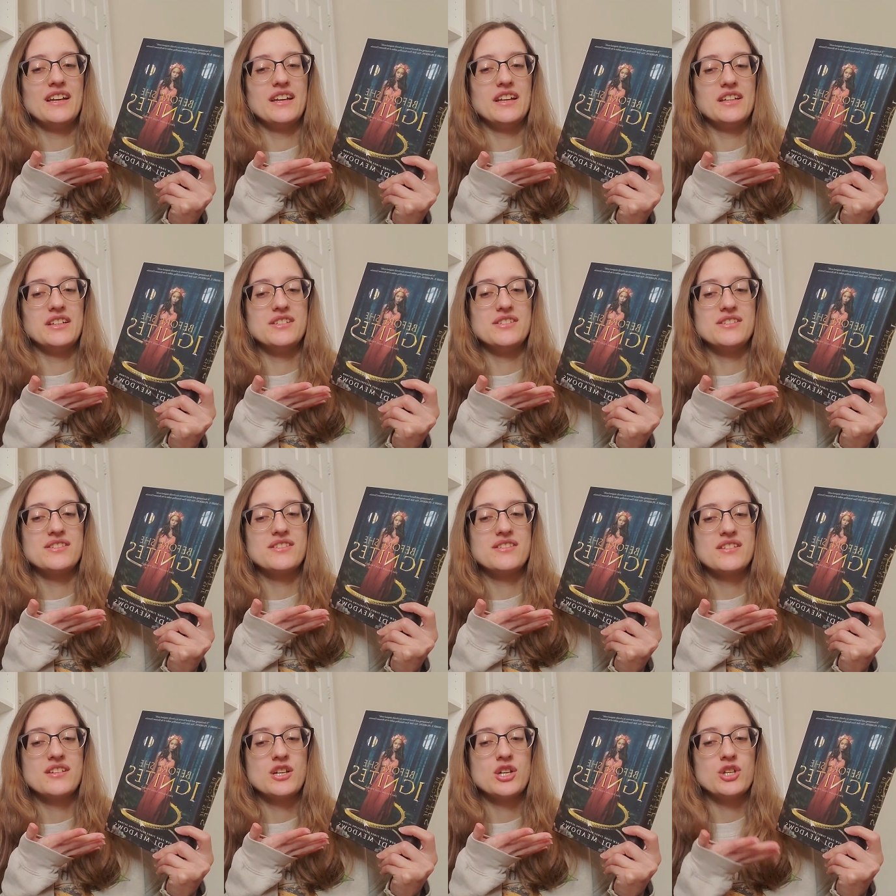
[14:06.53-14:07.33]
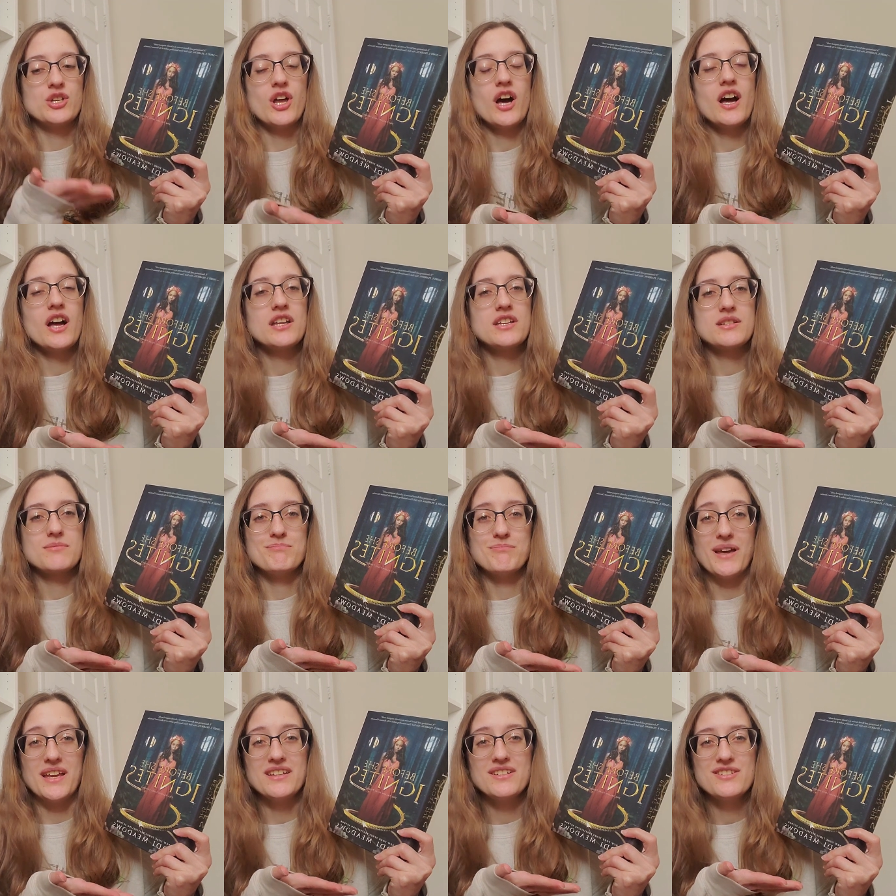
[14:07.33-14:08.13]
is not
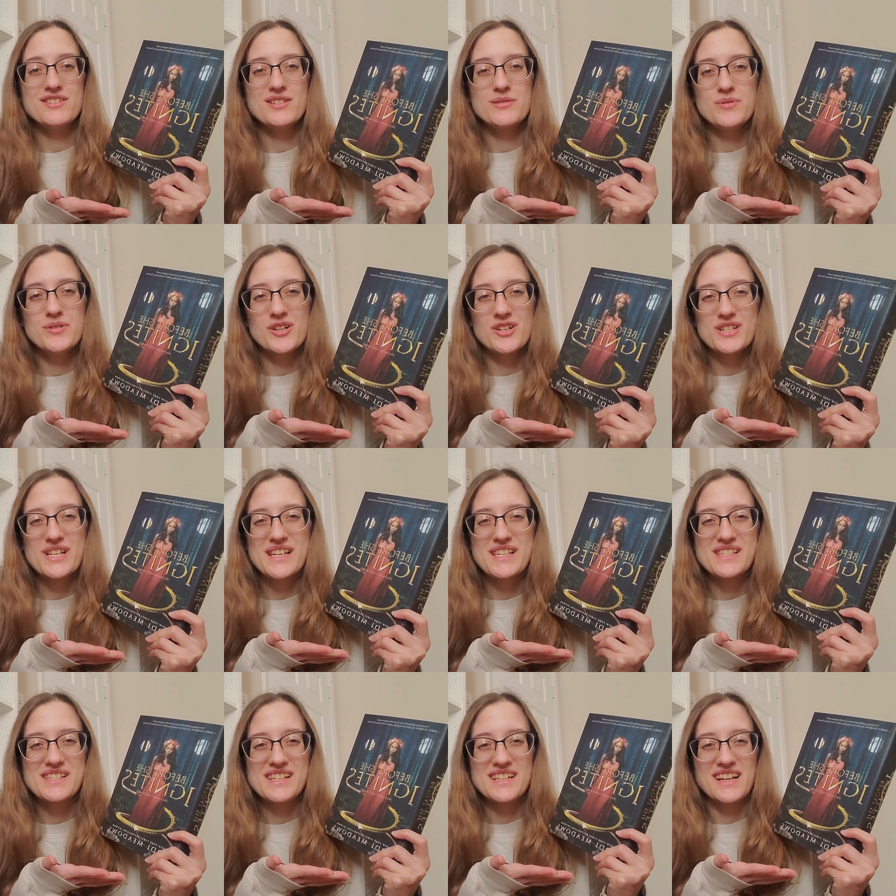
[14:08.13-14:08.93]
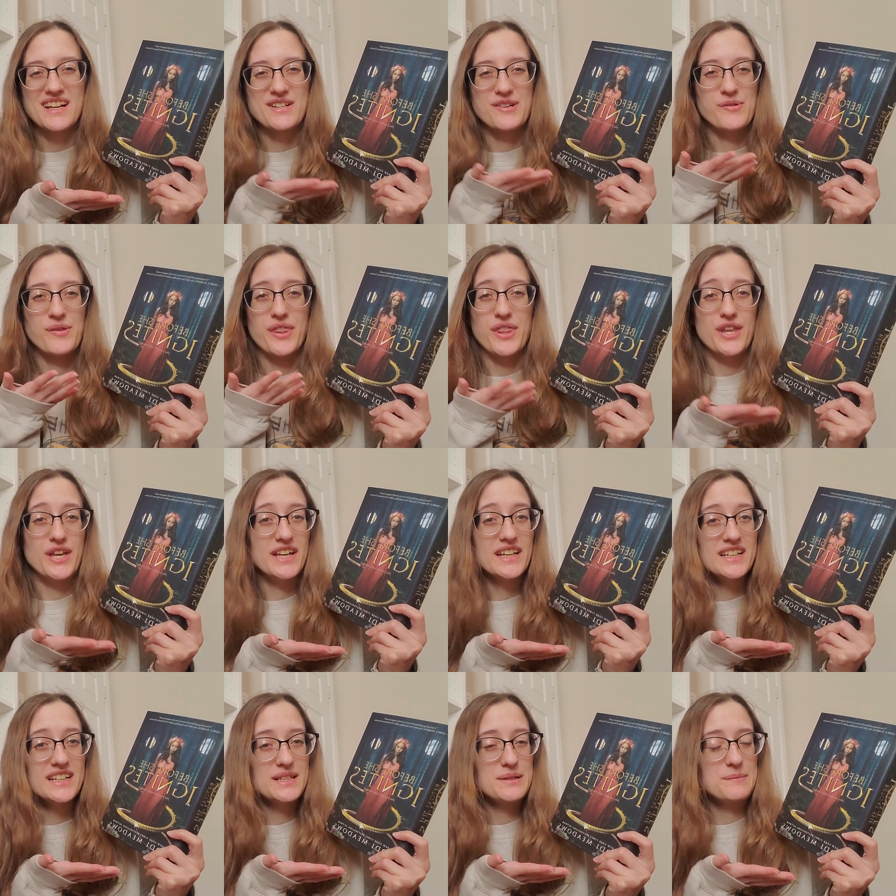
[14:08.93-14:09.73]
meant to be autistic, I don't
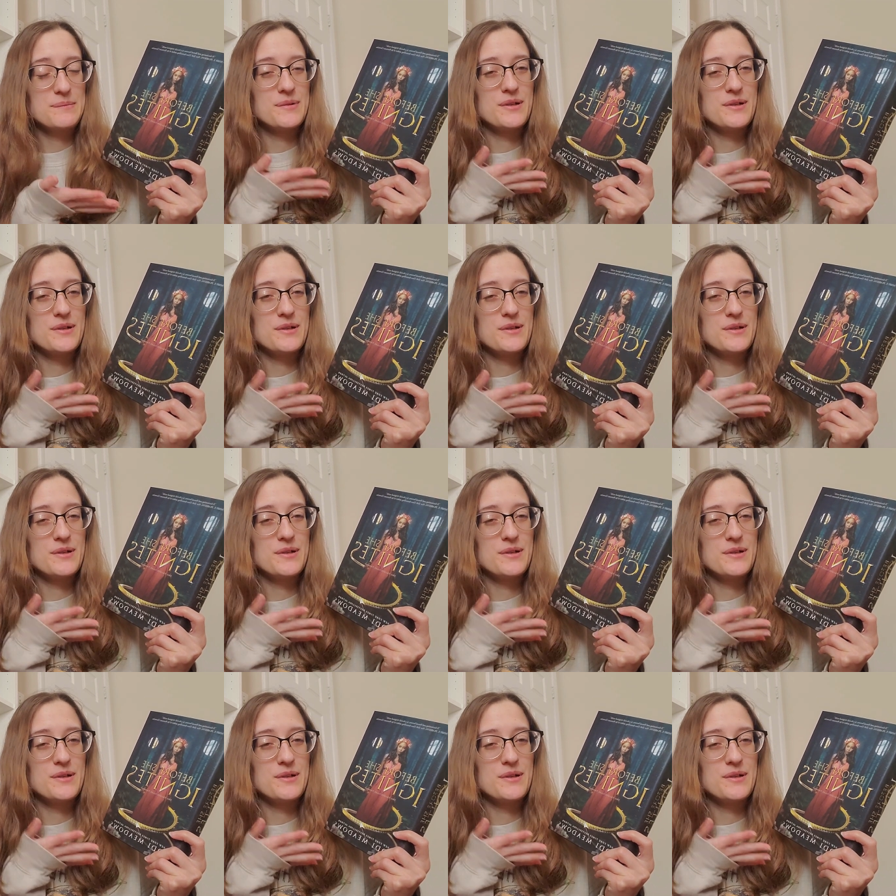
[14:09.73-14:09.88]
think,